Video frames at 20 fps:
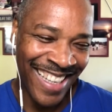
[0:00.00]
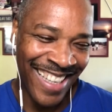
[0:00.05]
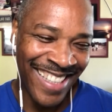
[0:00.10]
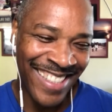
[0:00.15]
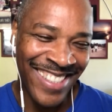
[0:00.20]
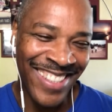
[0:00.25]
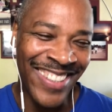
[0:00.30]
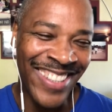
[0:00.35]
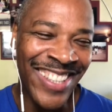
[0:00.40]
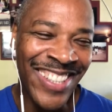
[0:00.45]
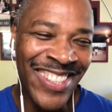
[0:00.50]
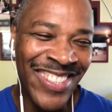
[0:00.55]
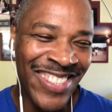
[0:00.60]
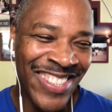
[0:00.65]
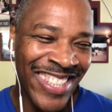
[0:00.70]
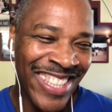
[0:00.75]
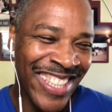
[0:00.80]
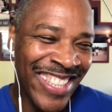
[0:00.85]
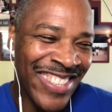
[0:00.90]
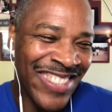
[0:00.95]
So
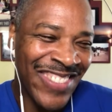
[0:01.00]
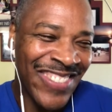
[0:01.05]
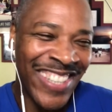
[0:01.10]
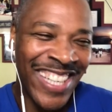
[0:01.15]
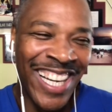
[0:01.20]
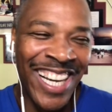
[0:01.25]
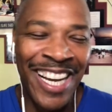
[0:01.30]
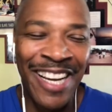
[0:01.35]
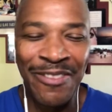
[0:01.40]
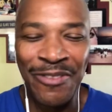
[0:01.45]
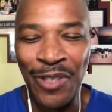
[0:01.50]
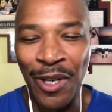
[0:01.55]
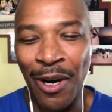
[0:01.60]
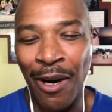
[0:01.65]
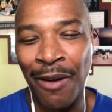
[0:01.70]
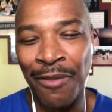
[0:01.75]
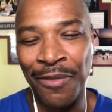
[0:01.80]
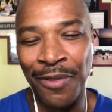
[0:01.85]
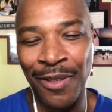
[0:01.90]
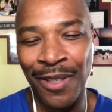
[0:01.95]
here's what I have to
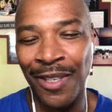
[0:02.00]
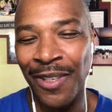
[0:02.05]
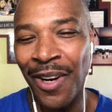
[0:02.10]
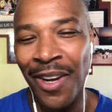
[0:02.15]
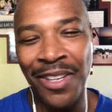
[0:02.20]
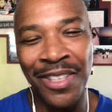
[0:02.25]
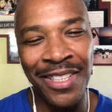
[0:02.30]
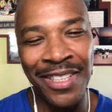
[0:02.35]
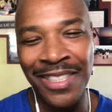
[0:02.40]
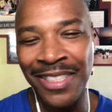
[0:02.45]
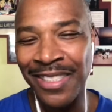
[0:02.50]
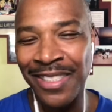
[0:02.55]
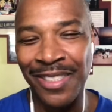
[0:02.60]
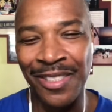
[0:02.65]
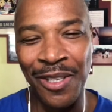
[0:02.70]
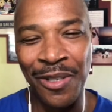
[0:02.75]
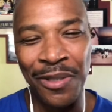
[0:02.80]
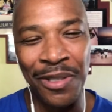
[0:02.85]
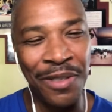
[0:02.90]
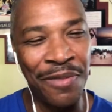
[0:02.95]
offer, and all of this is
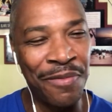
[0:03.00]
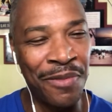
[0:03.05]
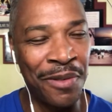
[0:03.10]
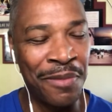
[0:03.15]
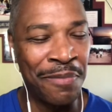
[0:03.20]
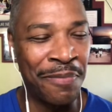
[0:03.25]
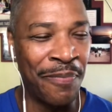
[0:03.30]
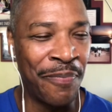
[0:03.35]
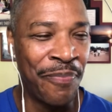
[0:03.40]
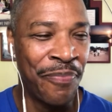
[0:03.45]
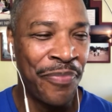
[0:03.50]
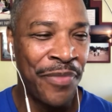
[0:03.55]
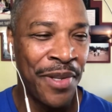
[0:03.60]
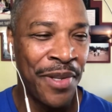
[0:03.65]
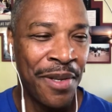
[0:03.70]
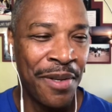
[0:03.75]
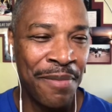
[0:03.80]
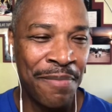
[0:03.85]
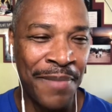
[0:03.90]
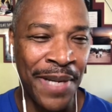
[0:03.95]
only from
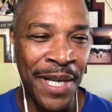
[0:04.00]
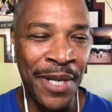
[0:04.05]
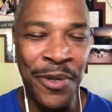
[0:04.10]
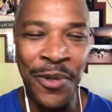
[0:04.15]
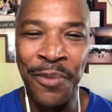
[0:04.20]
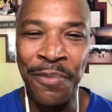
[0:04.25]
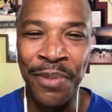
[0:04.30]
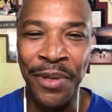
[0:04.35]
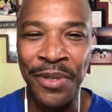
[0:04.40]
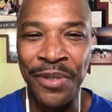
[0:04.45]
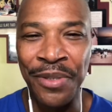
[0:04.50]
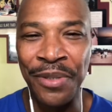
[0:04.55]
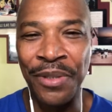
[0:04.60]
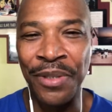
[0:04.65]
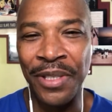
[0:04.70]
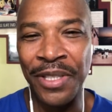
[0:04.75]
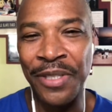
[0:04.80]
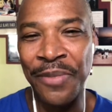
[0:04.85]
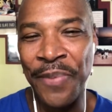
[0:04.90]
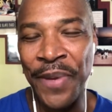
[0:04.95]
my own
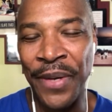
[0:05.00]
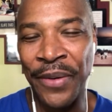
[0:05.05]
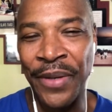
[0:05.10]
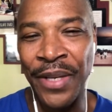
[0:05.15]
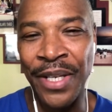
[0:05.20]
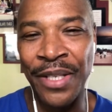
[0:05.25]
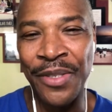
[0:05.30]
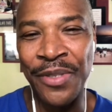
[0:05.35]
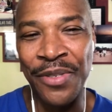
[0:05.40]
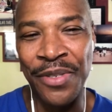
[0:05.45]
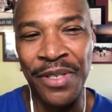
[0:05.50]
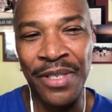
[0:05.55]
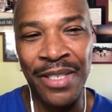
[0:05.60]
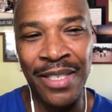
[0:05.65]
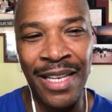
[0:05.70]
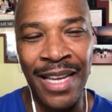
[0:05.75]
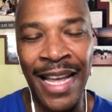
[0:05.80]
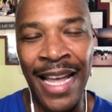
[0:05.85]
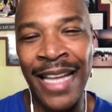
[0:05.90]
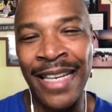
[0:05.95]
personal experience
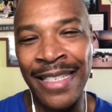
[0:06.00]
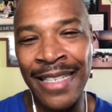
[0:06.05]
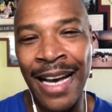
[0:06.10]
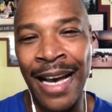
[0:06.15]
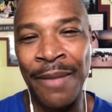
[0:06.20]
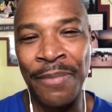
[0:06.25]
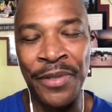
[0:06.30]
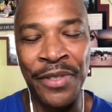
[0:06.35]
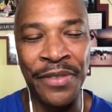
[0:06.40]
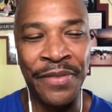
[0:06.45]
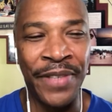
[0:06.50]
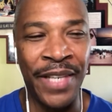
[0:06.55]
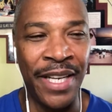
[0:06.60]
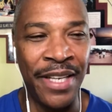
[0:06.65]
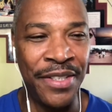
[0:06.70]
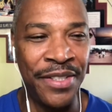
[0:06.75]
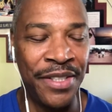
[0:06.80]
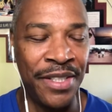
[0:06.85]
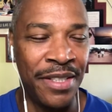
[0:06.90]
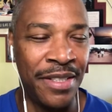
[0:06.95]
and
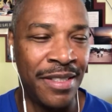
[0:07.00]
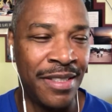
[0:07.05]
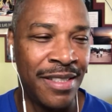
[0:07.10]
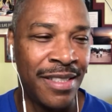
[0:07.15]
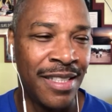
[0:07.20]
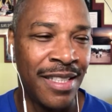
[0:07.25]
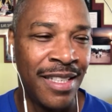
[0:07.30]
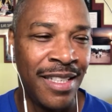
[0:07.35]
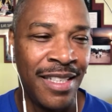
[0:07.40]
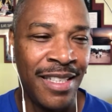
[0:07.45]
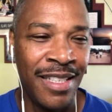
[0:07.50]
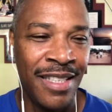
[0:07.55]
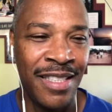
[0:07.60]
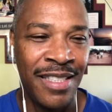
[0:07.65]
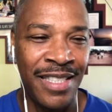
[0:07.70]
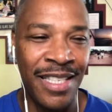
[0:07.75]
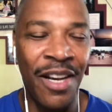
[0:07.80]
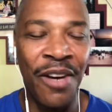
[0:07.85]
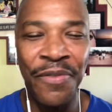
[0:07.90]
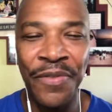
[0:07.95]
observations.
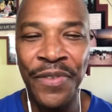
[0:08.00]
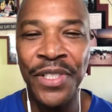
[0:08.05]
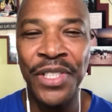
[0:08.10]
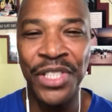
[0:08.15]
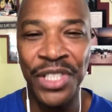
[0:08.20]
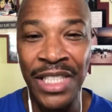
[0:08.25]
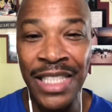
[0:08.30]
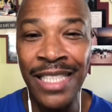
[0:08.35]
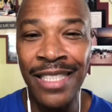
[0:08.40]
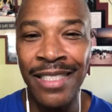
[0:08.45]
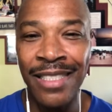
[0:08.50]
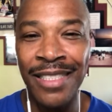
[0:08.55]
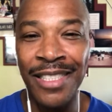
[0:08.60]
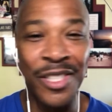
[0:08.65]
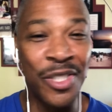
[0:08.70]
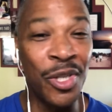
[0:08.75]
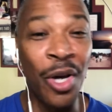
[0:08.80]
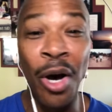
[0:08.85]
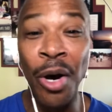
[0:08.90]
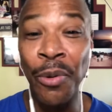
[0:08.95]
Selfishness
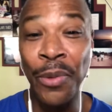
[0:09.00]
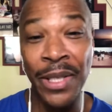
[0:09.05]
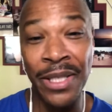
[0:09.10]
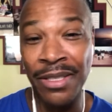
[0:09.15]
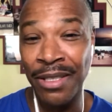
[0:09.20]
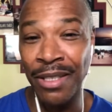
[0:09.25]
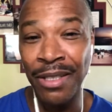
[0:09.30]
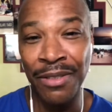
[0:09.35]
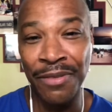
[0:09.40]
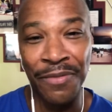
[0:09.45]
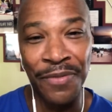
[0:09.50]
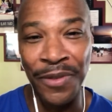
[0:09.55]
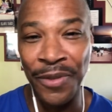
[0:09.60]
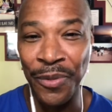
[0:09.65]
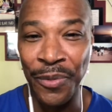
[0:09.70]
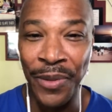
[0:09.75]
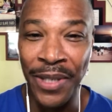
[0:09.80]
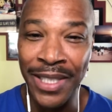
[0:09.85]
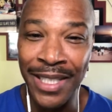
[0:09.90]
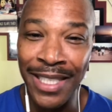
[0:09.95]
is always good for
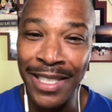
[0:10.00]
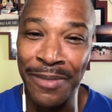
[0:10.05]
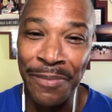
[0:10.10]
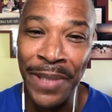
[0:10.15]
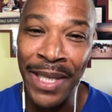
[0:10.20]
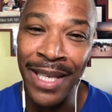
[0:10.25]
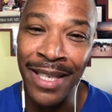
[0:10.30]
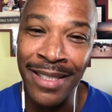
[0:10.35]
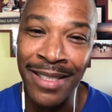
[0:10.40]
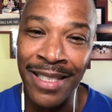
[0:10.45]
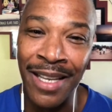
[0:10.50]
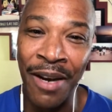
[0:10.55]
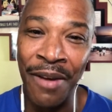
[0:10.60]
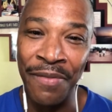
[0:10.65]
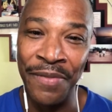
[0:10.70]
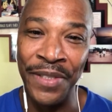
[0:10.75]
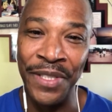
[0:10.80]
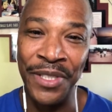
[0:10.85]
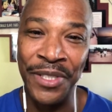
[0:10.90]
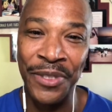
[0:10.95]
the one that's being
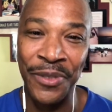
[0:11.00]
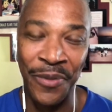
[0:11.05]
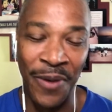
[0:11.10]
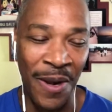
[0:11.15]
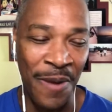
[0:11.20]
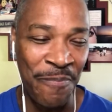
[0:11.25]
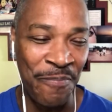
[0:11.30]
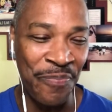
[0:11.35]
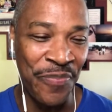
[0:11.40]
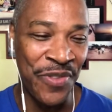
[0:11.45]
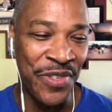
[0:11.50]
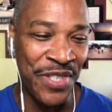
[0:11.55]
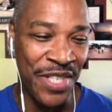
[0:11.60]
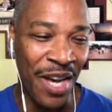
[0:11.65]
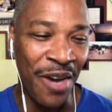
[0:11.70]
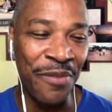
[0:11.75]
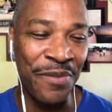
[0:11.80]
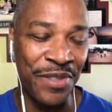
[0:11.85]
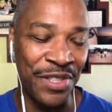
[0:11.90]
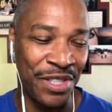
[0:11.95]
selfish, right?
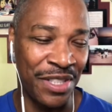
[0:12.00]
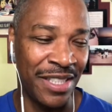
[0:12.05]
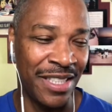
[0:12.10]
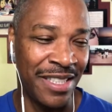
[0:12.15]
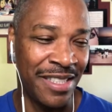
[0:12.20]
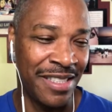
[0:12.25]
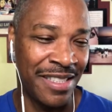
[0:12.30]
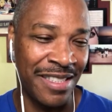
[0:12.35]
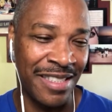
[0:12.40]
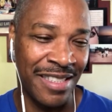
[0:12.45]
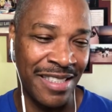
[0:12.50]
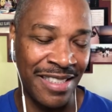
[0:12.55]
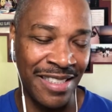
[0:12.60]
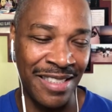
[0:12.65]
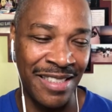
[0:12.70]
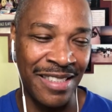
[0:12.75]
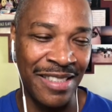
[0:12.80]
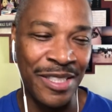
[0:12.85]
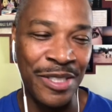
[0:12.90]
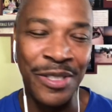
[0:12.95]
Selfishness,
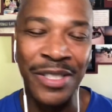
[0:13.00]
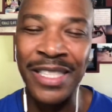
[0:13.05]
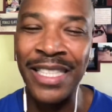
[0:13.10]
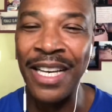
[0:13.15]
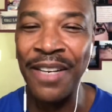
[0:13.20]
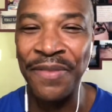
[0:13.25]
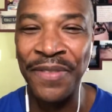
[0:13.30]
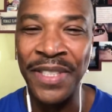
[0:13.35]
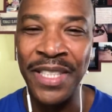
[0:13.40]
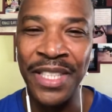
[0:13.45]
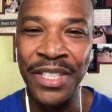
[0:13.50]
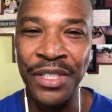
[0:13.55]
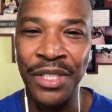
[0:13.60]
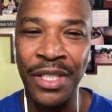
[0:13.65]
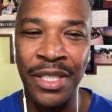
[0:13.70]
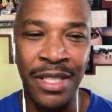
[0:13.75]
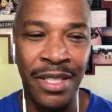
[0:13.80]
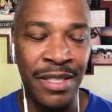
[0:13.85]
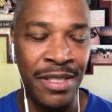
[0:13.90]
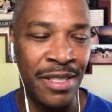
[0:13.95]
loose
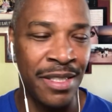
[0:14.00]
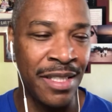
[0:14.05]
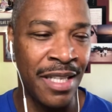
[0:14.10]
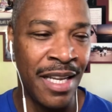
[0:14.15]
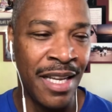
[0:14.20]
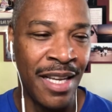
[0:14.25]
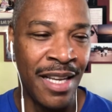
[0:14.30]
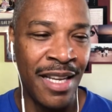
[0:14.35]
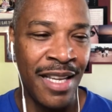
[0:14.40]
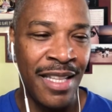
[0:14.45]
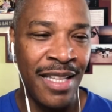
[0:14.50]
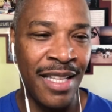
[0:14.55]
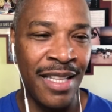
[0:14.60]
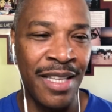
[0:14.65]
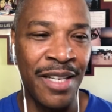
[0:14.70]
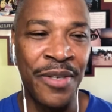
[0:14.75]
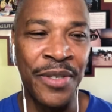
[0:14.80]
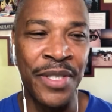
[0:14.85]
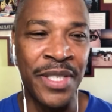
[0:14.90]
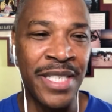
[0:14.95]
definition is that
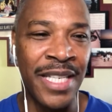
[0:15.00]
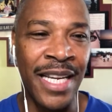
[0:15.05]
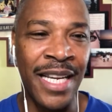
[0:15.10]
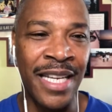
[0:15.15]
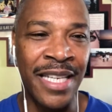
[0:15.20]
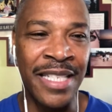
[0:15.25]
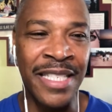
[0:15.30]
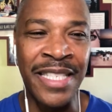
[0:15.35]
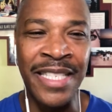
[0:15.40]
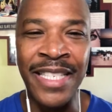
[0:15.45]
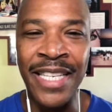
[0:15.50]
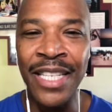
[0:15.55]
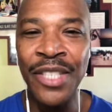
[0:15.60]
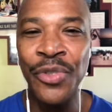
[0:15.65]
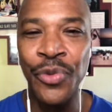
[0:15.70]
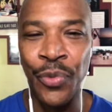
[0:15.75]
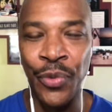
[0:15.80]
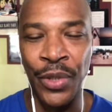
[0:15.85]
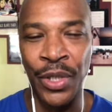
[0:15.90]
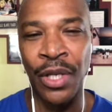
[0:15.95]
there is a
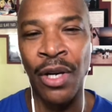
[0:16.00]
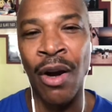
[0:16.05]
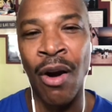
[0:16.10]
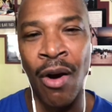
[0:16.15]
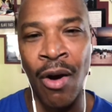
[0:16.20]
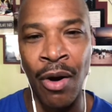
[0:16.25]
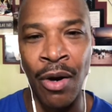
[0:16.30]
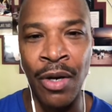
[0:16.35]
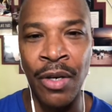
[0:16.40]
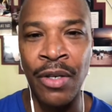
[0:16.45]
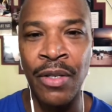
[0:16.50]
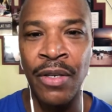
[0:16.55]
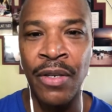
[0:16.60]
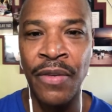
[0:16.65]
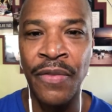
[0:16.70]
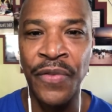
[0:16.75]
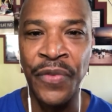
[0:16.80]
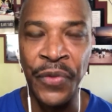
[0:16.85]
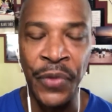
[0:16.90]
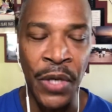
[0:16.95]
disregard
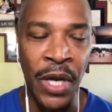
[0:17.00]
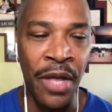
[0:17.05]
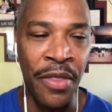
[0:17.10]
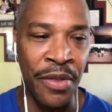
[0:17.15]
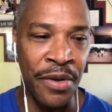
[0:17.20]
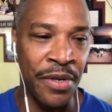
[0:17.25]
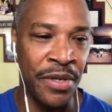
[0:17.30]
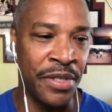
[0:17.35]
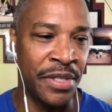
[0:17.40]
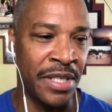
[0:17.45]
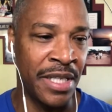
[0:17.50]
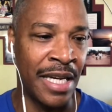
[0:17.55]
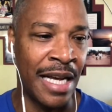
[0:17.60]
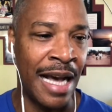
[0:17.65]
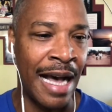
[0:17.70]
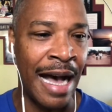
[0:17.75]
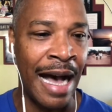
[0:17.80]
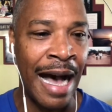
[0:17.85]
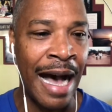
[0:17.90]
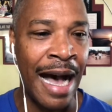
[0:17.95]
for others and a
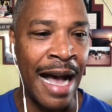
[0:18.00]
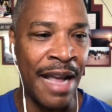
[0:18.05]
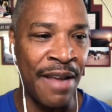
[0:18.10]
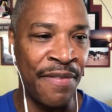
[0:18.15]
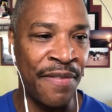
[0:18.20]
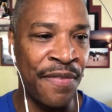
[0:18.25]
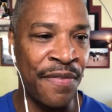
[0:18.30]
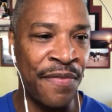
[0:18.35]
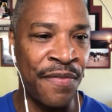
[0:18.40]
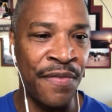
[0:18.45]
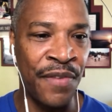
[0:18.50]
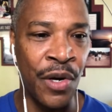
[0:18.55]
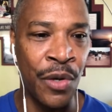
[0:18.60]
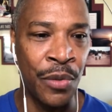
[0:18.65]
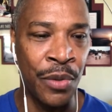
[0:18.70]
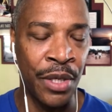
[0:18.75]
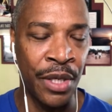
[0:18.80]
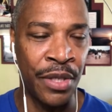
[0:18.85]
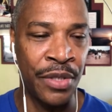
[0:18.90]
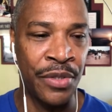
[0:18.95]
high
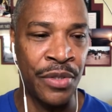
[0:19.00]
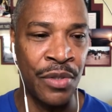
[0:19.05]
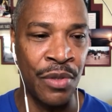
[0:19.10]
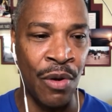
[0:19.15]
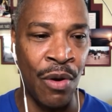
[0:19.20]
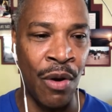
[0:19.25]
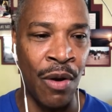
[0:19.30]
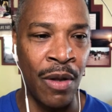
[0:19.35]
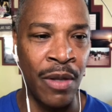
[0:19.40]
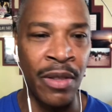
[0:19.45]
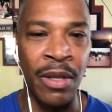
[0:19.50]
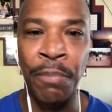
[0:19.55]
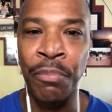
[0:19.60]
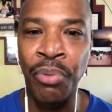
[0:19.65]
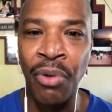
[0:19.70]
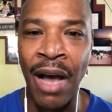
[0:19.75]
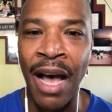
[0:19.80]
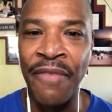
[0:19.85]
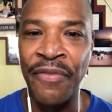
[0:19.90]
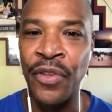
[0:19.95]
focus on the
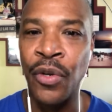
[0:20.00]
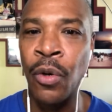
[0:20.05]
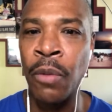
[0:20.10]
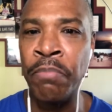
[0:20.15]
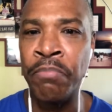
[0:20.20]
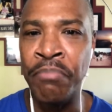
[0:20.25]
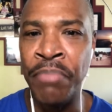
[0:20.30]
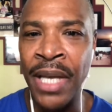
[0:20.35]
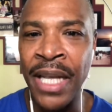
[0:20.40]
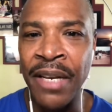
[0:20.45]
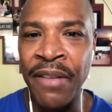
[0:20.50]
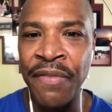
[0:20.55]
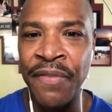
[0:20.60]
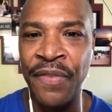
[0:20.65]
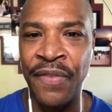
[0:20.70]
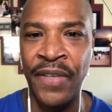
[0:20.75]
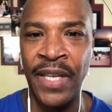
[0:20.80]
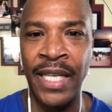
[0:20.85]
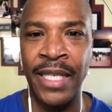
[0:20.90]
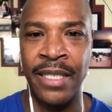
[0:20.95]
profit or
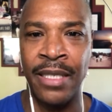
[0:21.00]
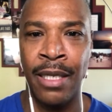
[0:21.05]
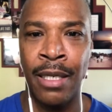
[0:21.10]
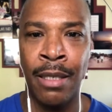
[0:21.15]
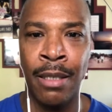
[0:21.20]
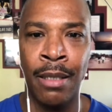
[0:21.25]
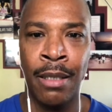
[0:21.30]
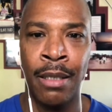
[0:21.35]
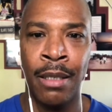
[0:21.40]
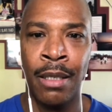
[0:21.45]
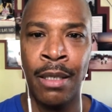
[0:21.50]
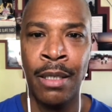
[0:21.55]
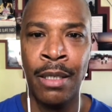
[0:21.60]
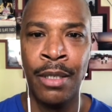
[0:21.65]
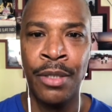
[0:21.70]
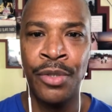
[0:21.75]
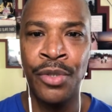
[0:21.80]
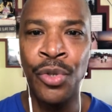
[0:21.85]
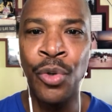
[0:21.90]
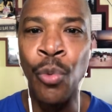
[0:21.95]
benefit
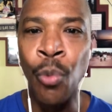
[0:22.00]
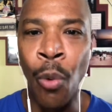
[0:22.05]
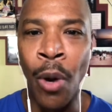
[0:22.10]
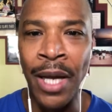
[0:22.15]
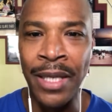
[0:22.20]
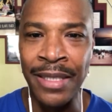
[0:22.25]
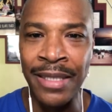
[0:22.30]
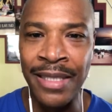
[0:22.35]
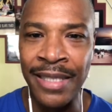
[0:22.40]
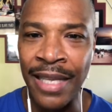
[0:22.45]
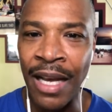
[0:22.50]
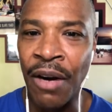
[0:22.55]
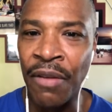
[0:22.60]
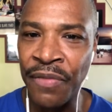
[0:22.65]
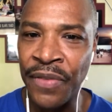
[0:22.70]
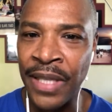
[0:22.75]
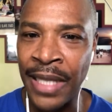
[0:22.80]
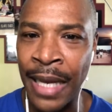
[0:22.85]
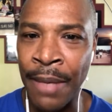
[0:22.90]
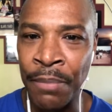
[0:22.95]
to
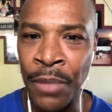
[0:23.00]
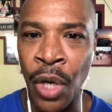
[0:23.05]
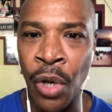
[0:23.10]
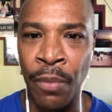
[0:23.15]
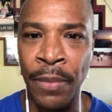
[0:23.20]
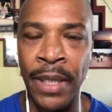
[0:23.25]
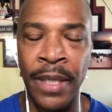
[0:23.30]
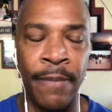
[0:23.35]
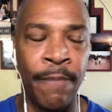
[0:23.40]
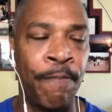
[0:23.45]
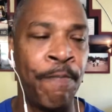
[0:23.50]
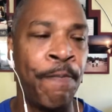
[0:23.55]
oneself in that moment,